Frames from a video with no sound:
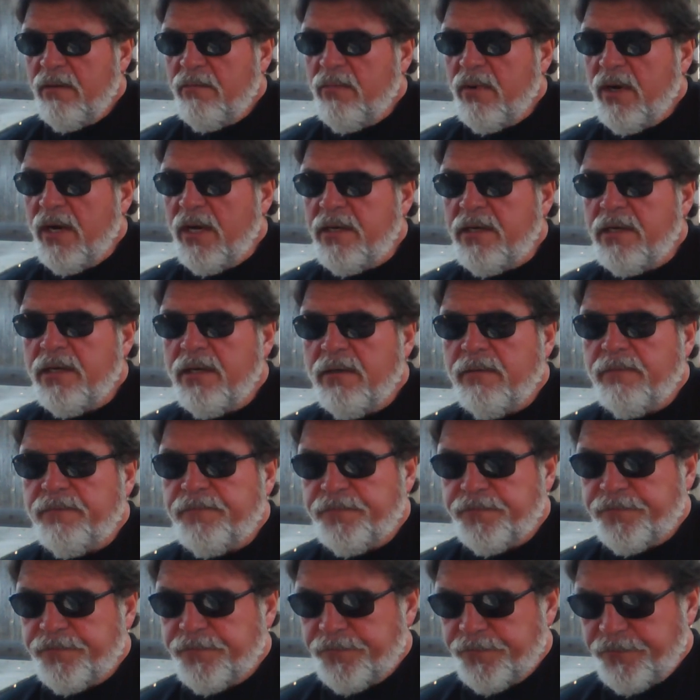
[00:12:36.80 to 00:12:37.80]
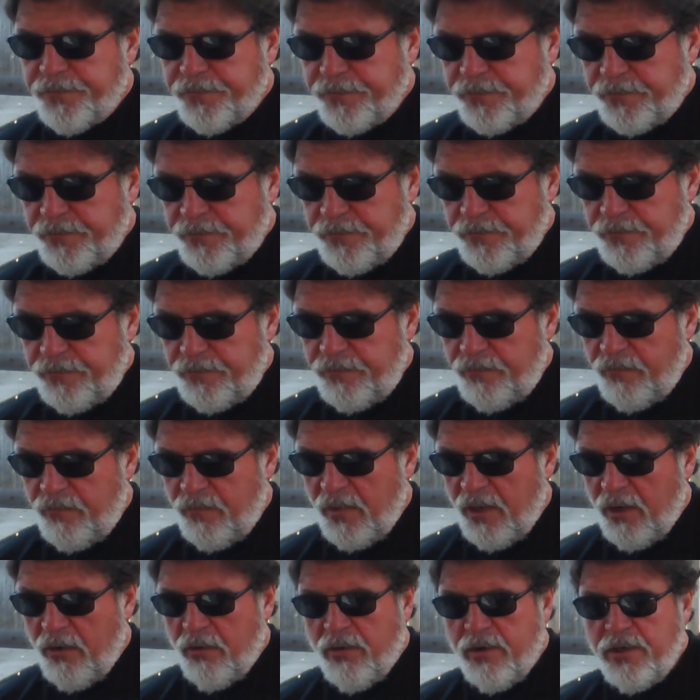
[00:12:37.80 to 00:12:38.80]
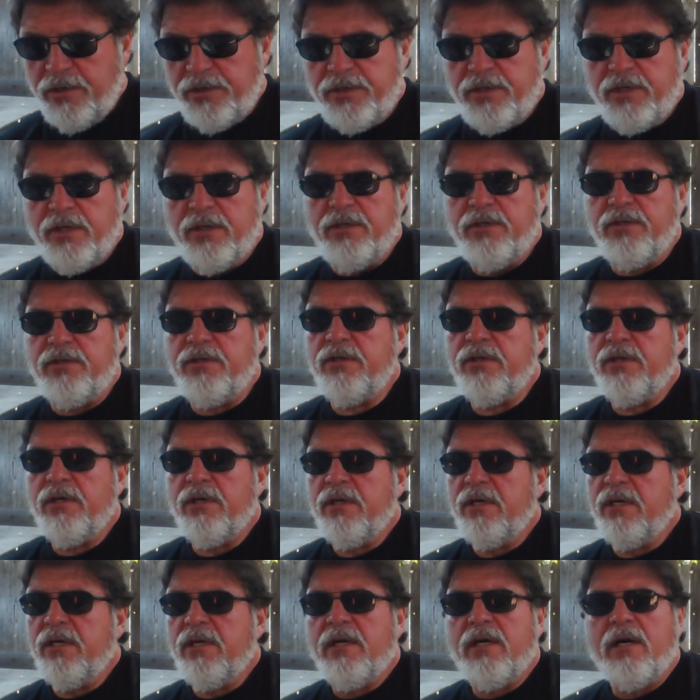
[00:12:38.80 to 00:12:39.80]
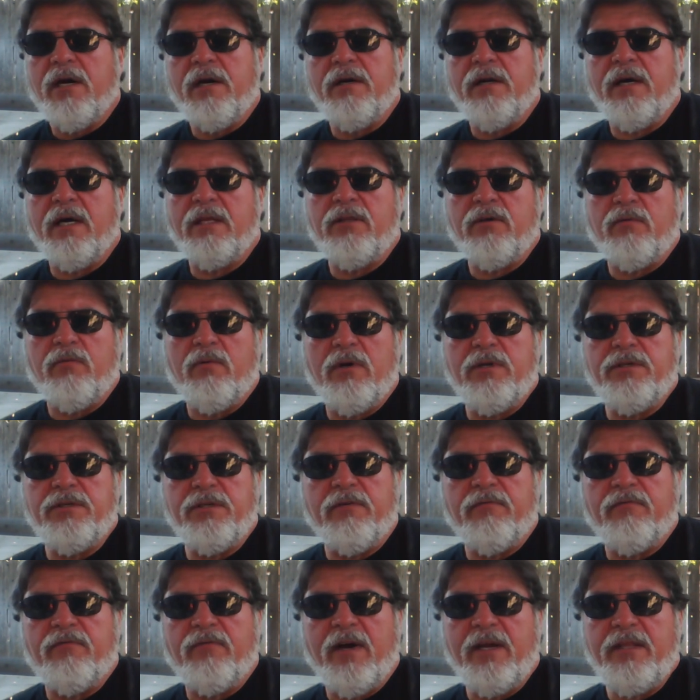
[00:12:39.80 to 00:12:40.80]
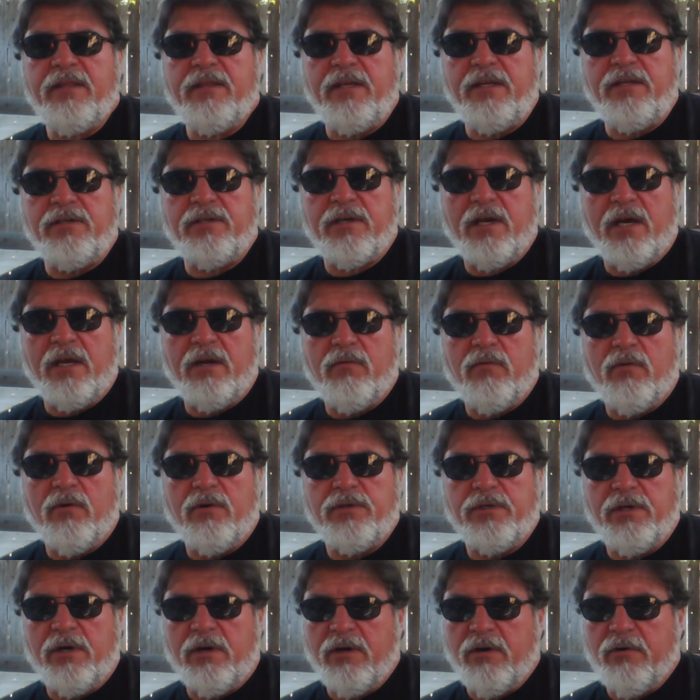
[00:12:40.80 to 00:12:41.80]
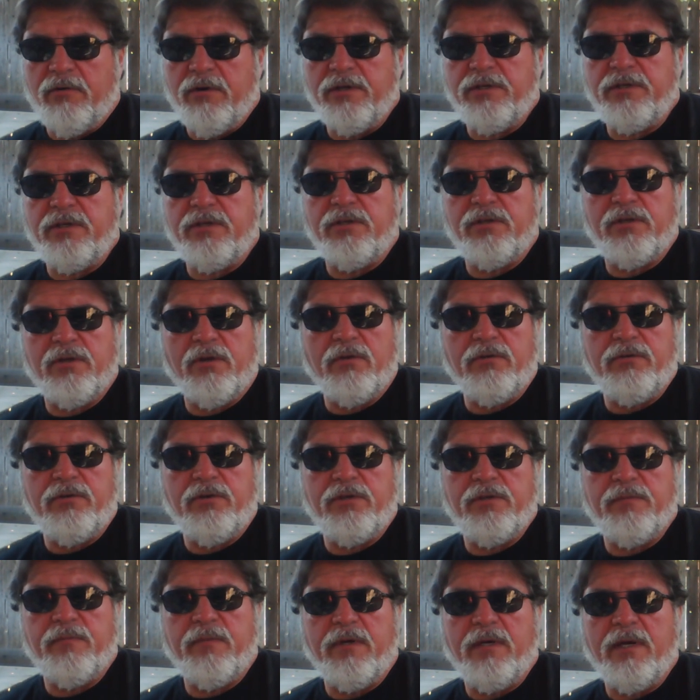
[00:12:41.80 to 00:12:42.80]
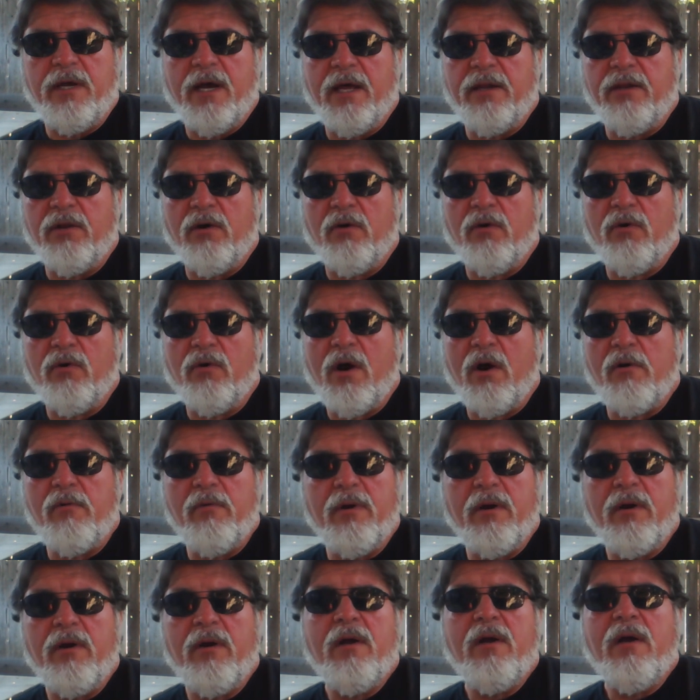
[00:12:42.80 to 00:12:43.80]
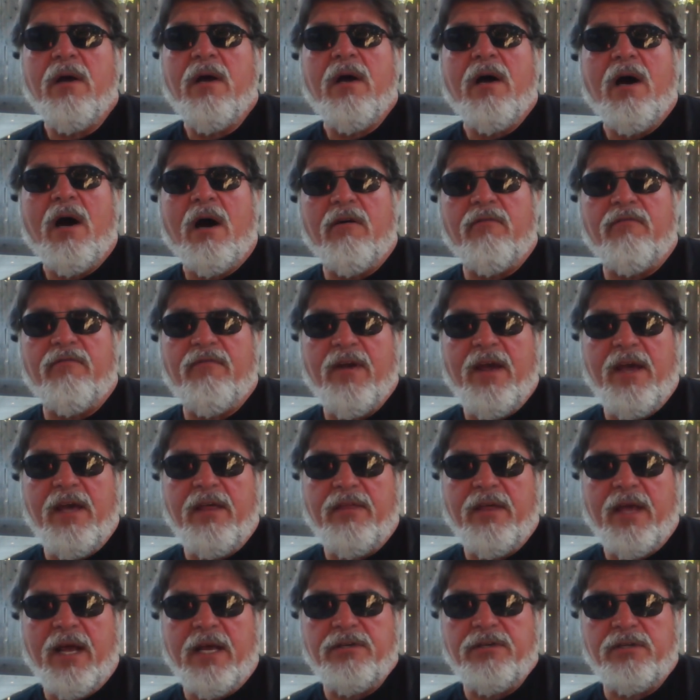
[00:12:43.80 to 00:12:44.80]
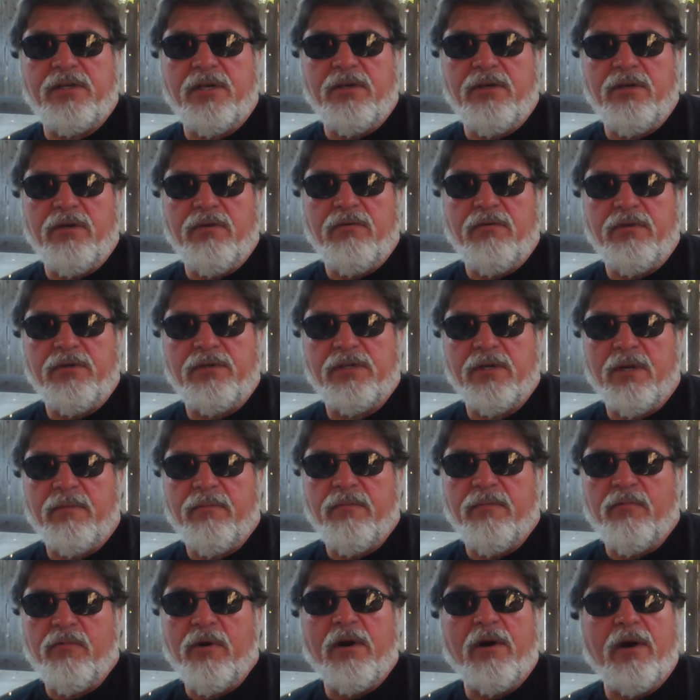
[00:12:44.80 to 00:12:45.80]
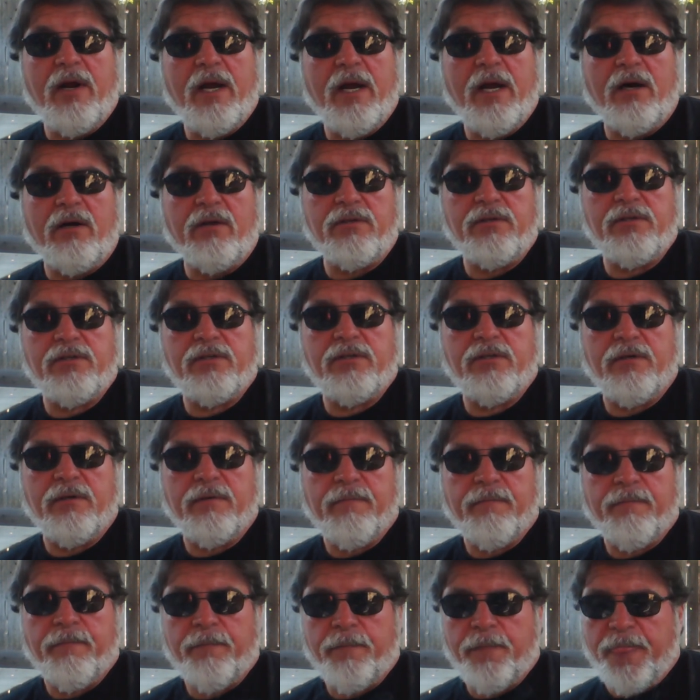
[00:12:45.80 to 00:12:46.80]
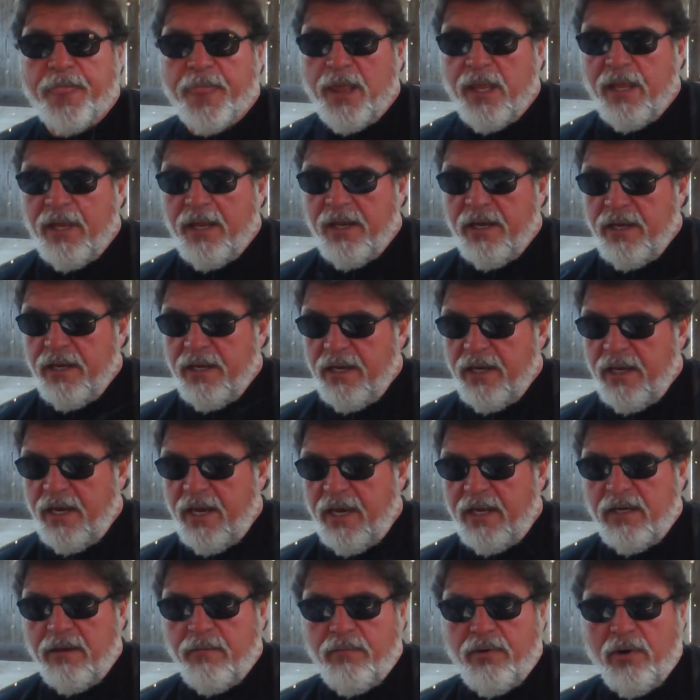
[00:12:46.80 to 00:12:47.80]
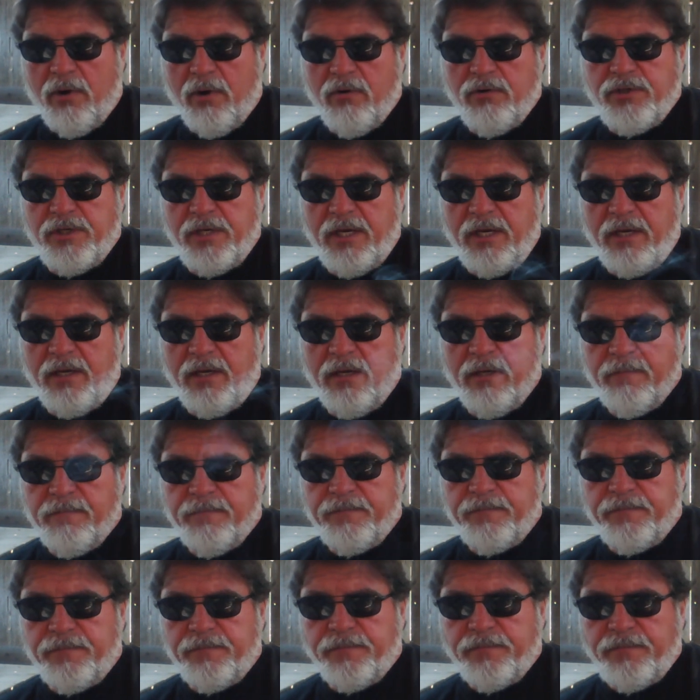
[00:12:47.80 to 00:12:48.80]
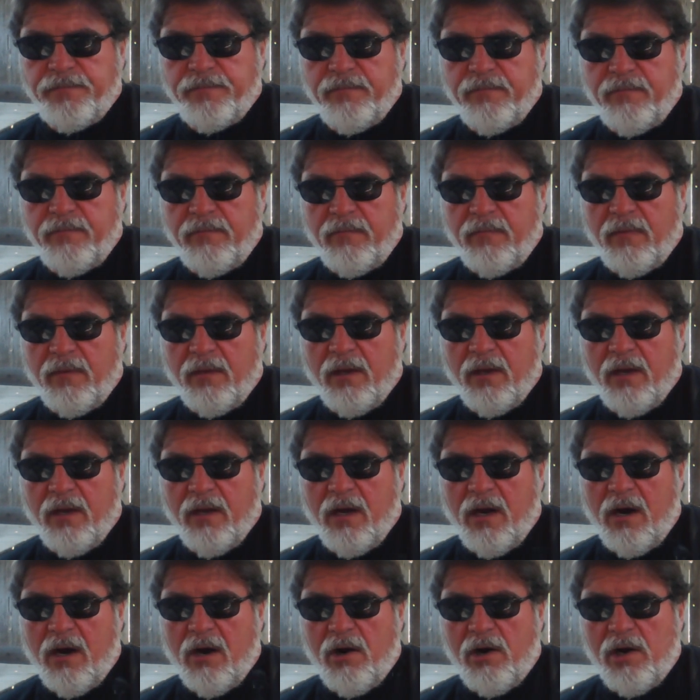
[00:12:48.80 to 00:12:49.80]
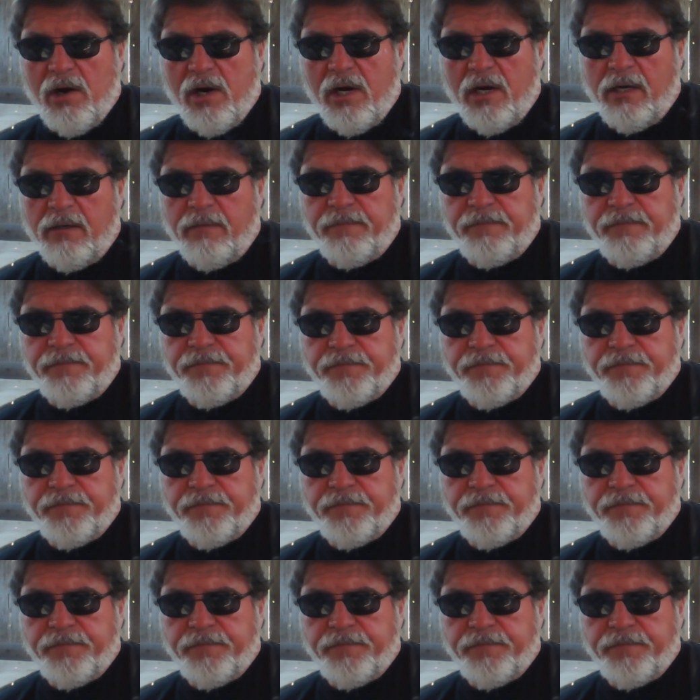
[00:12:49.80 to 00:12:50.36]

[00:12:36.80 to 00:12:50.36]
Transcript: But Christians are not the ones that fight these kind of wars. There are Christian soldiers, but on the whole, our Our faith has to do with somewhere else, and imposing our uh,